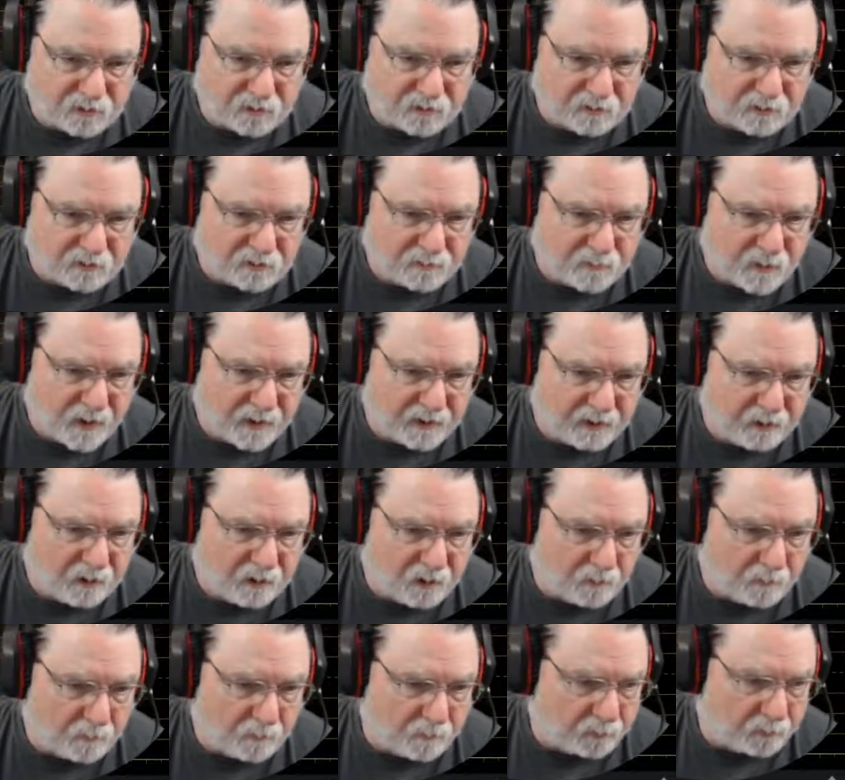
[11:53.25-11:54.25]
and this might
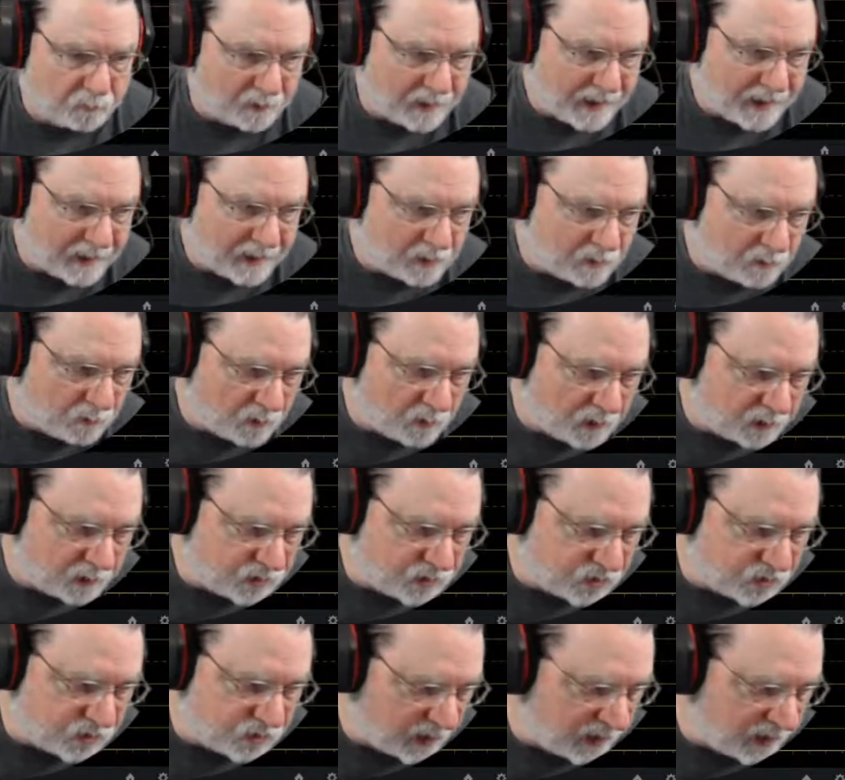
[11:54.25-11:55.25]
help
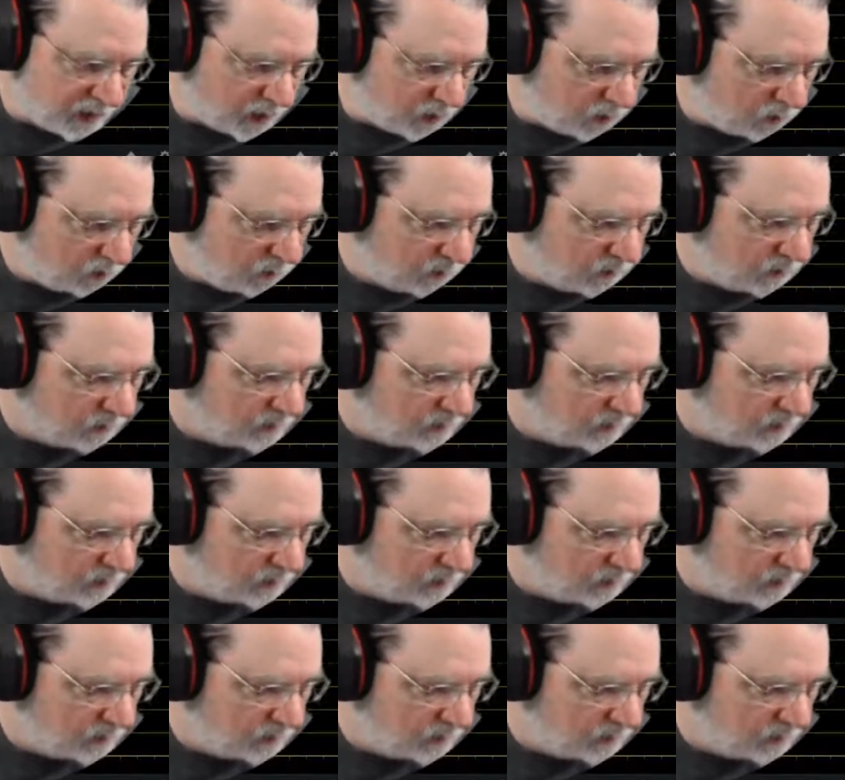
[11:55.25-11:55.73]
Blackwatch out.